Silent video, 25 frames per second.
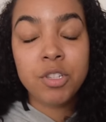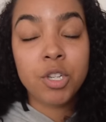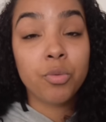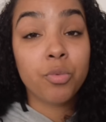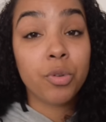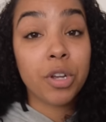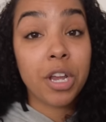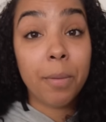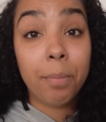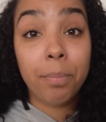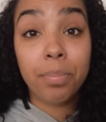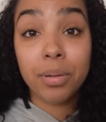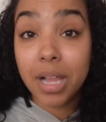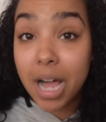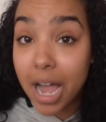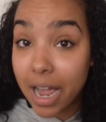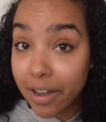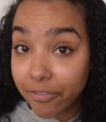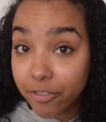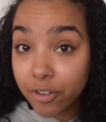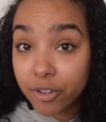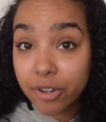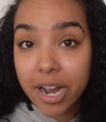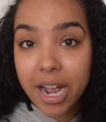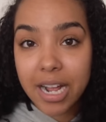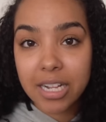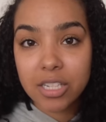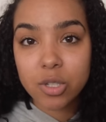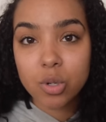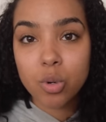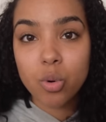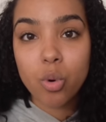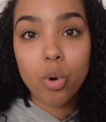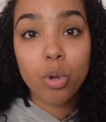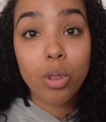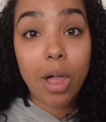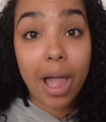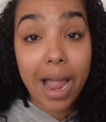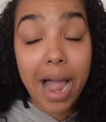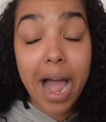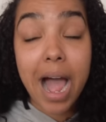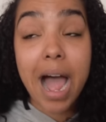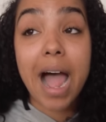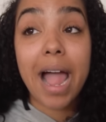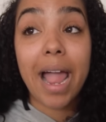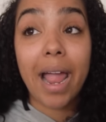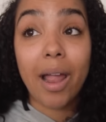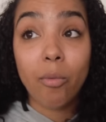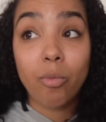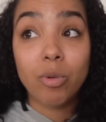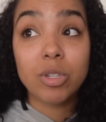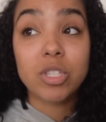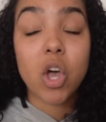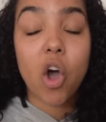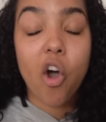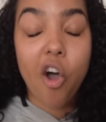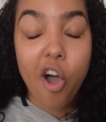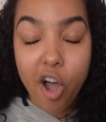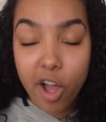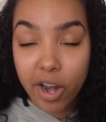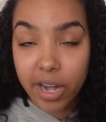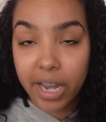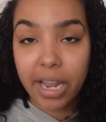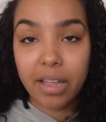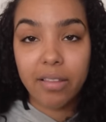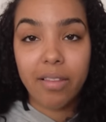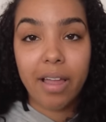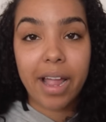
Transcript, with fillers: to reapply for grad school, like I was on it.